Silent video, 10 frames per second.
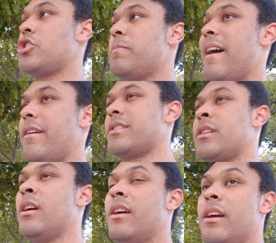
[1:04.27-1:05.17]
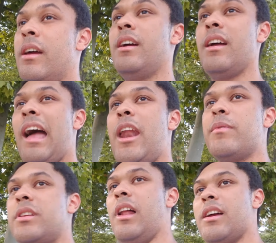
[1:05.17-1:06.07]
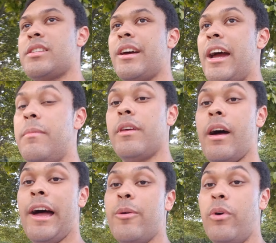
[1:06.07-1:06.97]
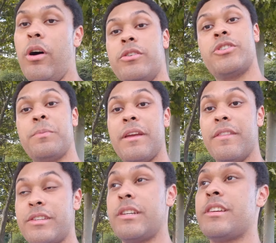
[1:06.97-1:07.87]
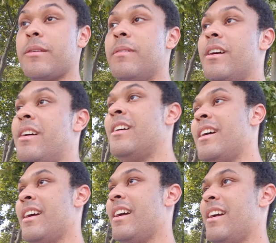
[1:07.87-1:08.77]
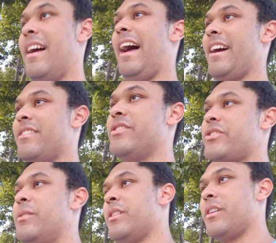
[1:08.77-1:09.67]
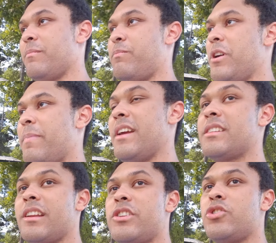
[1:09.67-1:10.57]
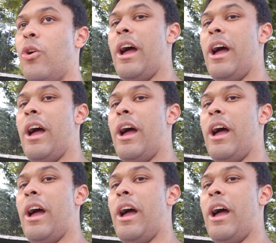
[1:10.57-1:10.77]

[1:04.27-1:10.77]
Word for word: to Paris. And it was the last time that I was in the city. And we basically saw